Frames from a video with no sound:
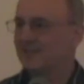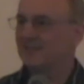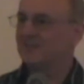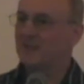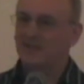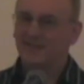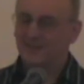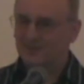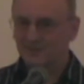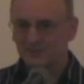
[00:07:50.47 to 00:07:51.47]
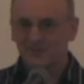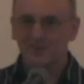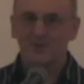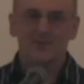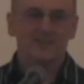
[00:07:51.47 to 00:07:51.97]
leading the meeting. He goes through the
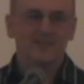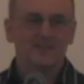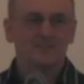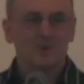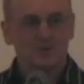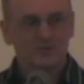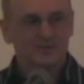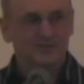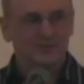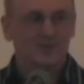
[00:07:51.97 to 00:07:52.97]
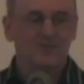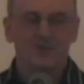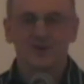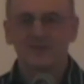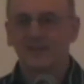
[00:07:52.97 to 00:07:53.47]
whole thing and motions and so
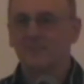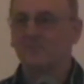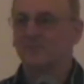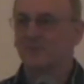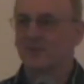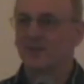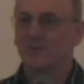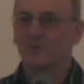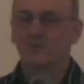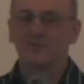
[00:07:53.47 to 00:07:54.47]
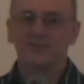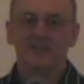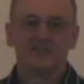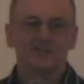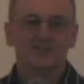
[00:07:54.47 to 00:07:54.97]
forth. Yep, okay, we approved the
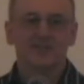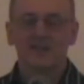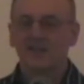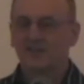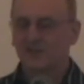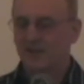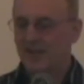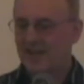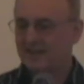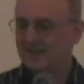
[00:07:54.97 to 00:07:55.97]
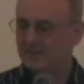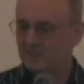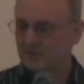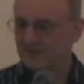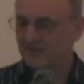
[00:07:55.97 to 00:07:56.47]
tents. Jerry handed him
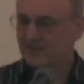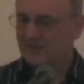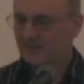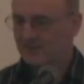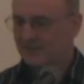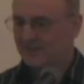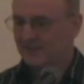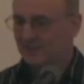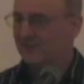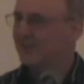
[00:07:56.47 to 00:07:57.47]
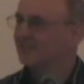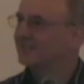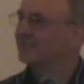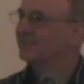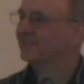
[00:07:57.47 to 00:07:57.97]
the receipt for the
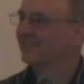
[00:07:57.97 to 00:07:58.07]
tents.